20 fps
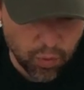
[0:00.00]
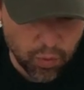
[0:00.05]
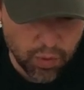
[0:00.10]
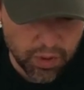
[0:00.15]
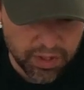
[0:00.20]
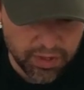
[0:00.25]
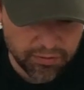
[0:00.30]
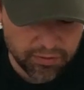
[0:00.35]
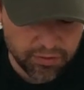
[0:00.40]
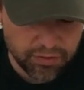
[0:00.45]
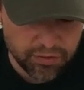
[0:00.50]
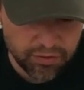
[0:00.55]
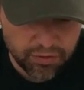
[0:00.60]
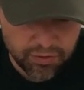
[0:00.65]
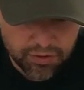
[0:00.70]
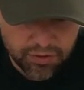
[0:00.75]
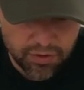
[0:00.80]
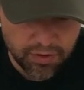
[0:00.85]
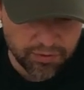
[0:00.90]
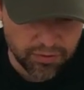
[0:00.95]
one of
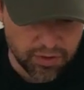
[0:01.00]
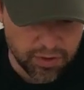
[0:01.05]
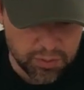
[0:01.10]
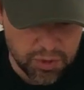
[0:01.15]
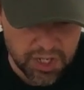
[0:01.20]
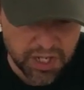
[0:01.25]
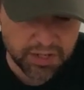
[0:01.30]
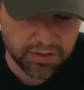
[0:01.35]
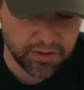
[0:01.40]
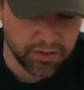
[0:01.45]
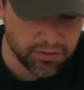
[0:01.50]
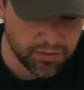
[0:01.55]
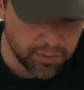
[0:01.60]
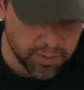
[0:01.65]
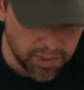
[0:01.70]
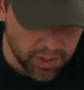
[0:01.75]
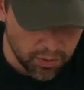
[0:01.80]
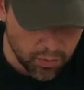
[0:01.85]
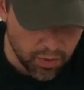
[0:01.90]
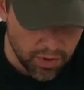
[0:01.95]
2 different objectives,
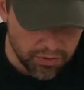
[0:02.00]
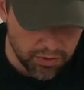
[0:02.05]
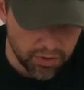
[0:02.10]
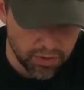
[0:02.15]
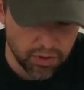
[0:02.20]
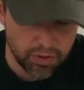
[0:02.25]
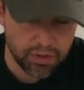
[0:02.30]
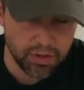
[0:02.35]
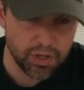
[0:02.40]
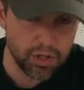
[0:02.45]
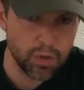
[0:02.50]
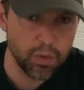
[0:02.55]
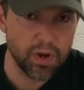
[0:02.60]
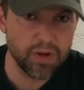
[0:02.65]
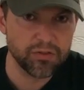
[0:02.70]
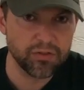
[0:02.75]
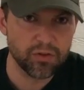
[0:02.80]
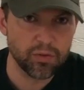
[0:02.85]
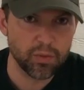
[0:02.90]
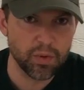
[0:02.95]
depending on whether you're the
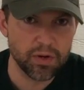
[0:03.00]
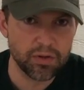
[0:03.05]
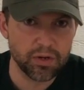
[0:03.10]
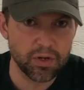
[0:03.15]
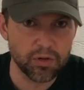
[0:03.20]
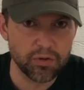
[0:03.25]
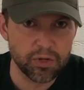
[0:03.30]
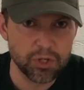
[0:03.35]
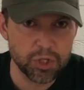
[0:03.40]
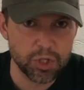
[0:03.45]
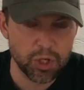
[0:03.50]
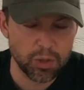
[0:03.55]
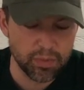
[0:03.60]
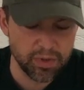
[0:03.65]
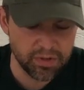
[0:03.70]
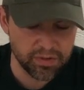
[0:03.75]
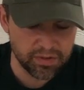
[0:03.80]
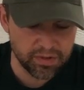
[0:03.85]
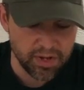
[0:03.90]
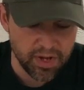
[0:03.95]
US or whether you're the
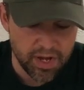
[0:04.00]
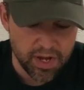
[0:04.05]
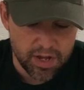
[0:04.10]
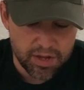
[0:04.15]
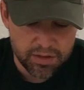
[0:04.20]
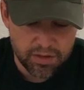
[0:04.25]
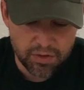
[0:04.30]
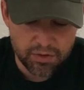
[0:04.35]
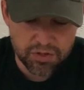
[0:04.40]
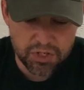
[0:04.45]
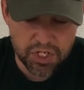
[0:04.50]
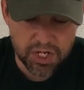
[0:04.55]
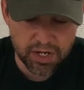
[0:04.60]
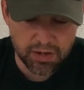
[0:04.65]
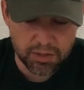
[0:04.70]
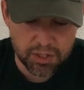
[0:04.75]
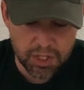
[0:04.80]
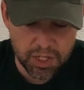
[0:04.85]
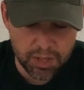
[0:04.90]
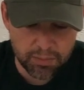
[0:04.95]
Germans. Those
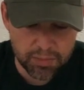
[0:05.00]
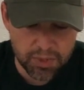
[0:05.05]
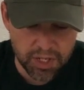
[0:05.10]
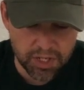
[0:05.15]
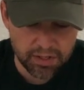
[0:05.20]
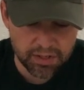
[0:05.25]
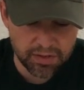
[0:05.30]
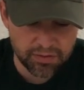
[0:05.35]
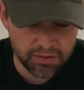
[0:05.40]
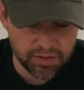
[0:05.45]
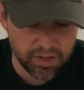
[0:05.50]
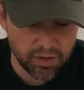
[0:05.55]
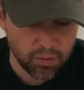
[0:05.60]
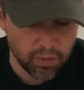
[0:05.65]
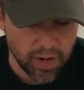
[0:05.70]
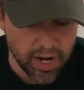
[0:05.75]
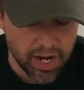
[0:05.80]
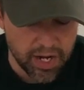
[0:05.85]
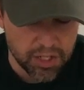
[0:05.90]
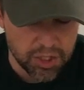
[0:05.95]
objectives can
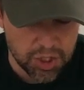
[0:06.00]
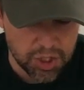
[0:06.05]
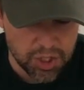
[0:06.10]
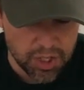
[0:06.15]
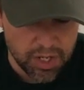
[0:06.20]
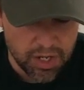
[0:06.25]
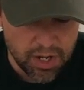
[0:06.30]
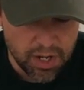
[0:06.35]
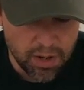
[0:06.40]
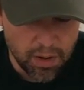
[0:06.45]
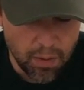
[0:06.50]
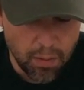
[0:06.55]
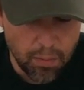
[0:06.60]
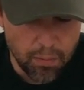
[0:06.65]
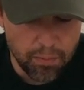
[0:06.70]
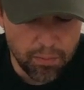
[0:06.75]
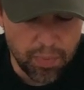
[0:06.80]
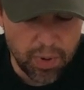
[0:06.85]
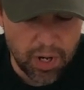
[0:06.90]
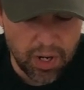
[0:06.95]
range,
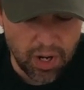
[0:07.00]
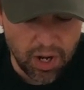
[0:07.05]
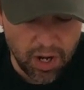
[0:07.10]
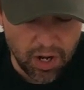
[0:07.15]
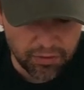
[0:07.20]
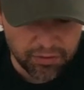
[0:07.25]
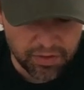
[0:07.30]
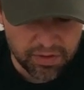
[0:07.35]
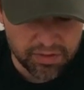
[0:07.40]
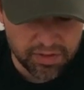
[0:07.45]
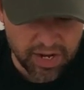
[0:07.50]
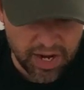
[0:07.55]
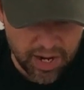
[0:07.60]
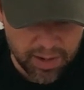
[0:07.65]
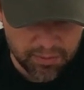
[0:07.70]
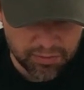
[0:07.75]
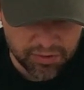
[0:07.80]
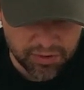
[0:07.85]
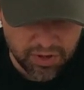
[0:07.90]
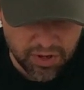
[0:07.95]
but
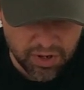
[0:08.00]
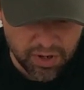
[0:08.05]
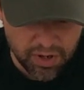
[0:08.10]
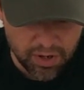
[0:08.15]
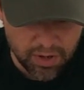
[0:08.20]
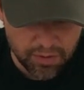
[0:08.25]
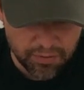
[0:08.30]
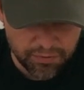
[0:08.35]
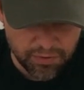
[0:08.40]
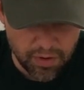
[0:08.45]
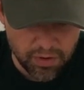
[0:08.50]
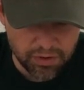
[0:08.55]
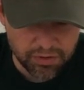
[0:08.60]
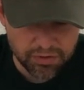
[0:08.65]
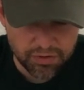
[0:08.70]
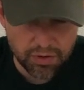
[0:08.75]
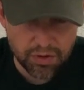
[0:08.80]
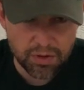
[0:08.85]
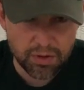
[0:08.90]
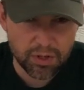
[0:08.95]
oftentimes they're
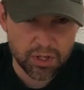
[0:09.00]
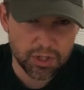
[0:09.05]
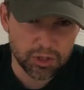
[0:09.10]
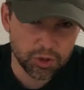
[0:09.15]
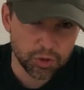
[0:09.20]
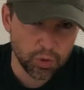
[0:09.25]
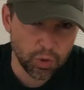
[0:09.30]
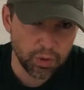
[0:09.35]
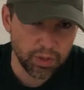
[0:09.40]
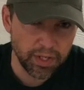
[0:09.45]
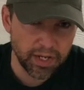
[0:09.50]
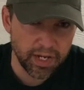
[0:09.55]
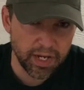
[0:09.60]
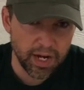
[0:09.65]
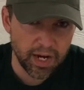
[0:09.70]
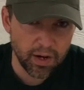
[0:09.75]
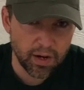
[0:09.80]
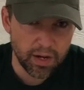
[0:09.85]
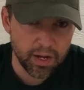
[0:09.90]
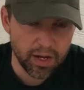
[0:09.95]
focused on controlling an
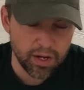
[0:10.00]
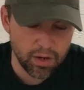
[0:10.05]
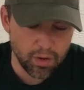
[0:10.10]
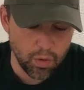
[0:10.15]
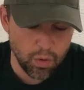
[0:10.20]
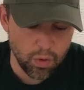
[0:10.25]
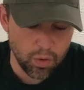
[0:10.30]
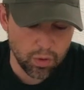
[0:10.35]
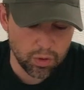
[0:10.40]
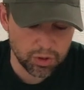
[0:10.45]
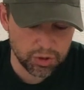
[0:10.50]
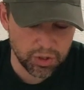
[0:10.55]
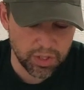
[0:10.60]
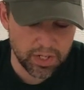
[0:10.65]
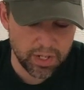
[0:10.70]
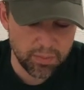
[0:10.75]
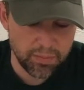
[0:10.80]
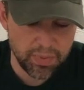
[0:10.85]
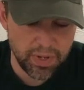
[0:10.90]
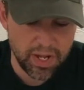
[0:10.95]
area or trying
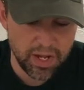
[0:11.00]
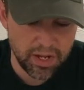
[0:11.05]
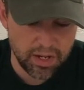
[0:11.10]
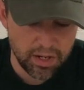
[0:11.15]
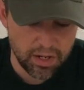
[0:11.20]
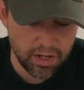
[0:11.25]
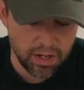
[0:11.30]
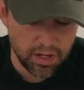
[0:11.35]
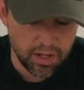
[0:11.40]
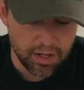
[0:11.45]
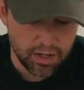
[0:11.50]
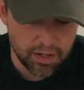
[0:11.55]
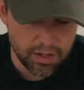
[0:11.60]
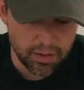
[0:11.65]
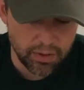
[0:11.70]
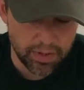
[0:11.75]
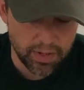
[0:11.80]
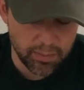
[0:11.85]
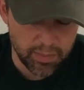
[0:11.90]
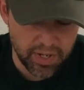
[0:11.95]
to pin
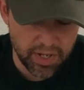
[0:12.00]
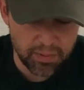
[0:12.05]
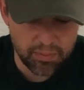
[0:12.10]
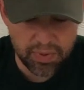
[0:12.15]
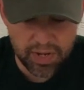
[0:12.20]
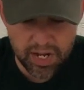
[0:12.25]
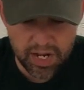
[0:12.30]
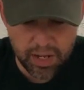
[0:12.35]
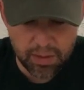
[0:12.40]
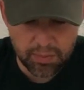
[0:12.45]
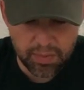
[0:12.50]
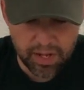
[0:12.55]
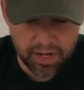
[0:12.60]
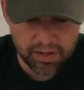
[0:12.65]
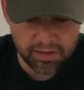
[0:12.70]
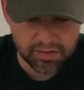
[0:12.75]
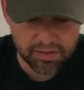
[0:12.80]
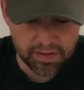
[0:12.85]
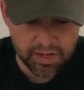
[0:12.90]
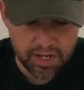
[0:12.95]
your enemy. And pinning
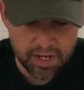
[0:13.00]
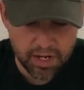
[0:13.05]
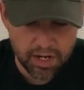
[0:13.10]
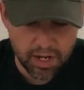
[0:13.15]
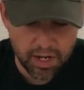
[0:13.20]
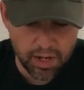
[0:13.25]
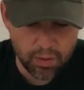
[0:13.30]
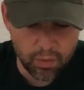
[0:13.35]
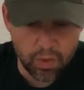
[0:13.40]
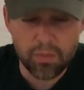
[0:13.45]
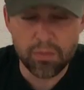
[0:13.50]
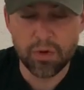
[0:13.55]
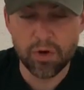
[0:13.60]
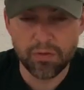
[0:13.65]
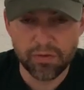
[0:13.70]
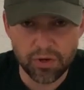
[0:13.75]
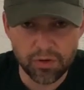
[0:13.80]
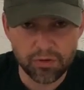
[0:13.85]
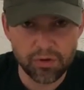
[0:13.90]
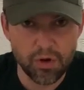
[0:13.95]
means remove
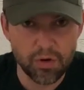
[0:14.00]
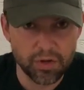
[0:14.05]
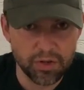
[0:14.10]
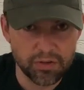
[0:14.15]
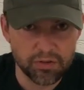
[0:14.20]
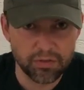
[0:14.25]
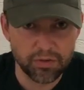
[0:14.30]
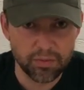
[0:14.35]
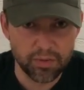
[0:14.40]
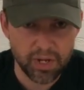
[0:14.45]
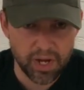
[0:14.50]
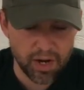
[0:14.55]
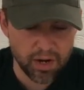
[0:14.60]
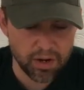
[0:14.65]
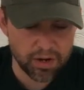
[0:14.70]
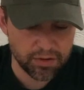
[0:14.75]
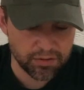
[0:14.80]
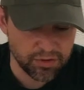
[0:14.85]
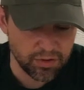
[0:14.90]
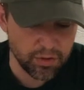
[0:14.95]
their tokens from the
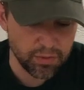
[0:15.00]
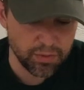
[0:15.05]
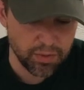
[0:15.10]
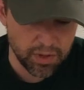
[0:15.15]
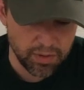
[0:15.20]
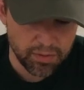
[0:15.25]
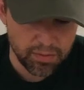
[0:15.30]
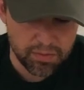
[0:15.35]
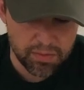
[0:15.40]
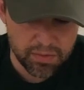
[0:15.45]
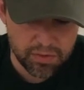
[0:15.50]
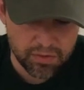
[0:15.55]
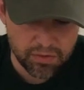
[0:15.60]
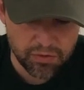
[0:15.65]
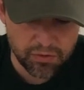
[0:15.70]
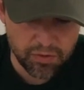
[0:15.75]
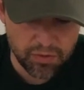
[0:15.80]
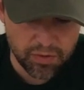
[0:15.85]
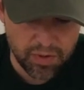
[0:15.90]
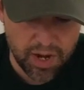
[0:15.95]
area,
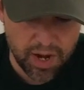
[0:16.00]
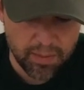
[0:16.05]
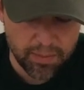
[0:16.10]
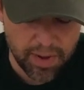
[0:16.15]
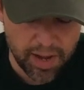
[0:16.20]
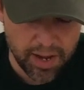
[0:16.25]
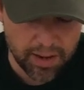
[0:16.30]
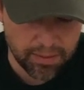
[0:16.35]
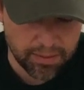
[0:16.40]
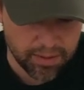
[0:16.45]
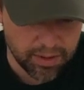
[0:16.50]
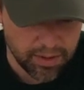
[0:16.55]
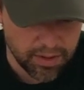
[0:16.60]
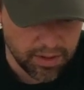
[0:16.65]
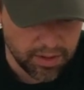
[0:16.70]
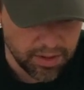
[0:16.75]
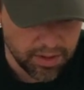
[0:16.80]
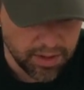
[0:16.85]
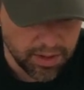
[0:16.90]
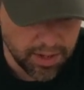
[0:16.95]
so combat.
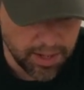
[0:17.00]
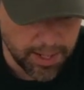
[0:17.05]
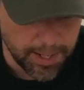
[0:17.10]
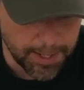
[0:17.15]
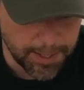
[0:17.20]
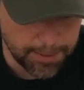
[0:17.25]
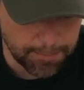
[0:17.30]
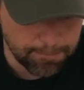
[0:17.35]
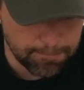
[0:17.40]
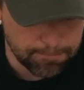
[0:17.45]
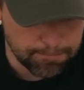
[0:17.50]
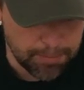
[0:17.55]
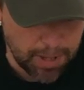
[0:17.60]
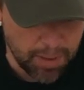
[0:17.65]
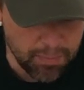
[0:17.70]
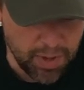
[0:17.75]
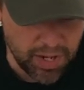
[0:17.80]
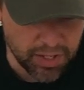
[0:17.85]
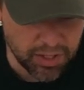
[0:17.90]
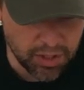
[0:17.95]
I'm
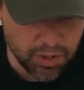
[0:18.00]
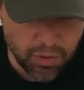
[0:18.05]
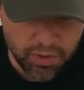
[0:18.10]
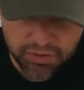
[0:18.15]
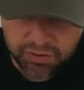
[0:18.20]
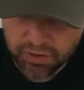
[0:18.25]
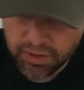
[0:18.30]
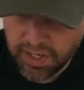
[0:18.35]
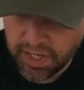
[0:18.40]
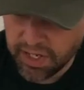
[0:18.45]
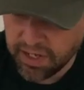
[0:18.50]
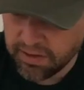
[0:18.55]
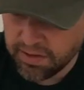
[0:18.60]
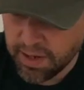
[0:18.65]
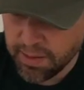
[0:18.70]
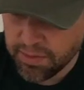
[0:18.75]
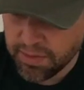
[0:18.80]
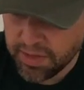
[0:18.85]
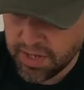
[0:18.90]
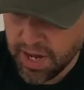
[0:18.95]
not going to go into a lot of
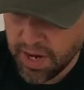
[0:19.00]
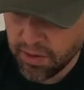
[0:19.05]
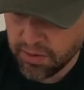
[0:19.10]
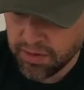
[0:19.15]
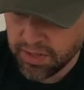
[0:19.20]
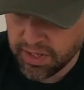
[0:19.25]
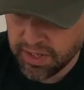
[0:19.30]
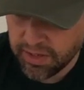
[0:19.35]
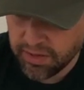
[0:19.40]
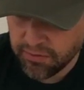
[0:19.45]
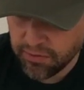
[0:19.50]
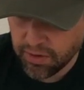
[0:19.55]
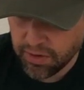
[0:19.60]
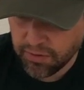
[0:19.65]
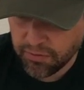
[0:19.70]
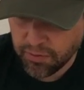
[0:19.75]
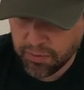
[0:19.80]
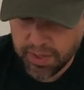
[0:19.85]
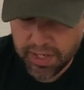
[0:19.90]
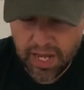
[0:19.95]
depth now
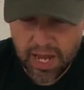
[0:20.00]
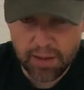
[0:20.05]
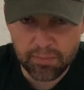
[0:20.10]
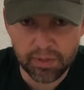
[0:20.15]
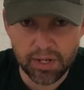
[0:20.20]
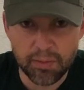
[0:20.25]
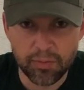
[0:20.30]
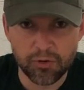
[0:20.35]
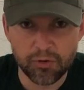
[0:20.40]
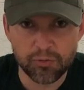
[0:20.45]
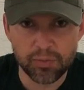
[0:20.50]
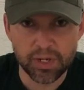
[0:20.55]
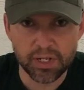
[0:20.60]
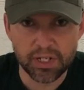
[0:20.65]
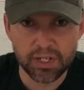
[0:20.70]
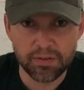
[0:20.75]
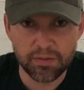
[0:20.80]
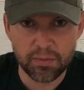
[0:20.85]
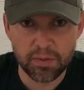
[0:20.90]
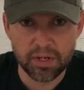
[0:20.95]
from a gameplay
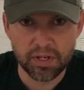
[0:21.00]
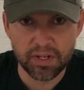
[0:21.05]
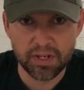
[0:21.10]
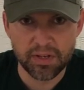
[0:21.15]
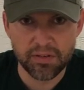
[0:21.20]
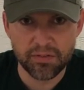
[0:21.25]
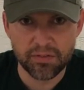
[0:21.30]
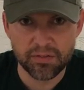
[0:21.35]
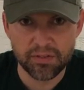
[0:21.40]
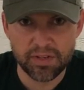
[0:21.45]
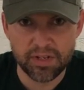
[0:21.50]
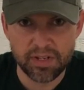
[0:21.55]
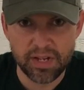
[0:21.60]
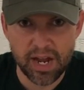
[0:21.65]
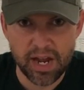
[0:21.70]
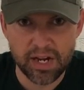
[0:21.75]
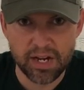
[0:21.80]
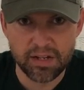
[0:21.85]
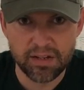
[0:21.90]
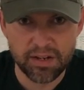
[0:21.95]
perspective. I'm going to send
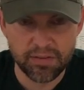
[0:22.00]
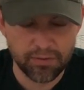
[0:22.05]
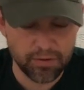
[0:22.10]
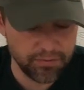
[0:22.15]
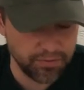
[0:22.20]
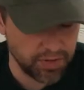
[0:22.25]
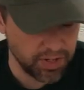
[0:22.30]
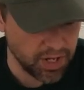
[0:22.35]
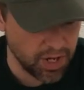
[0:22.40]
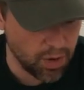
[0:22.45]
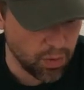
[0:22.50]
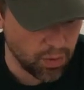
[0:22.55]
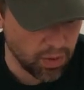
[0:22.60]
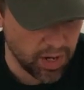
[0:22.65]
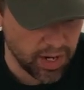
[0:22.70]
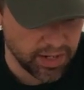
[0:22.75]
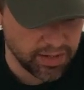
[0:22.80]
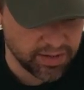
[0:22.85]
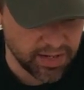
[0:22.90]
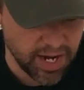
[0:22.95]
Dan a different video where
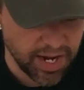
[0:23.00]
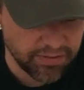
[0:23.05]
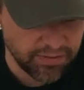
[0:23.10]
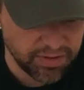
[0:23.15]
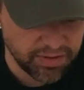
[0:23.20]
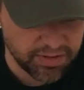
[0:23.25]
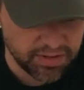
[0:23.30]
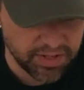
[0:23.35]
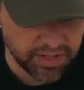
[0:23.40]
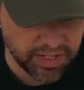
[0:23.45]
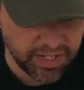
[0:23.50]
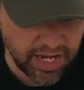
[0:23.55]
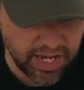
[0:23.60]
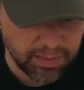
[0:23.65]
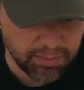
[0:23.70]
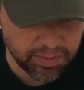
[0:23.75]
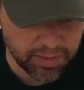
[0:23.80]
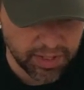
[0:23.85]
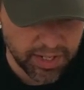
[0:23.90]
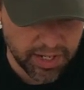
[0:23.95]
I dive into the
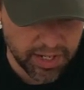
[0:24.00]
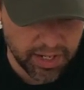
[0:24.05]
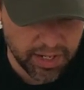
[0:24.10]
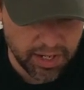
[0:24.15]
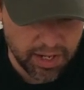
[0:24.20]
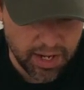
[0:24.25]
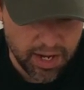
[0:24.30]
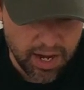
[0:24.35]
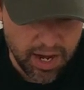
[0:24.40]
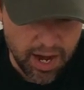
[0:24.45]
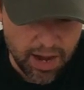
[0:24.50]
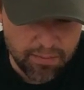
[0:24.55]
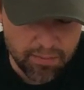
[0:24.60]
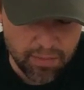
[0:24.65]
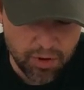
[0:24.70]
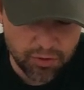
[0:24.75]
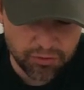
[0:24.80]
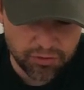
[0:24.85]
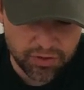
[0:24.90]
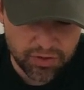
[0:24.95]
gameplay. I
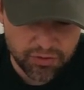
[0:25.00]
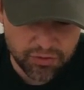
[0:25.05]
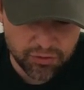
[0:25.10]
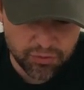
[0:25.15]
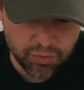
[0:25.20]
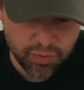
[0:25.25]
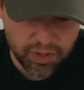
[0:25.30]
mostly just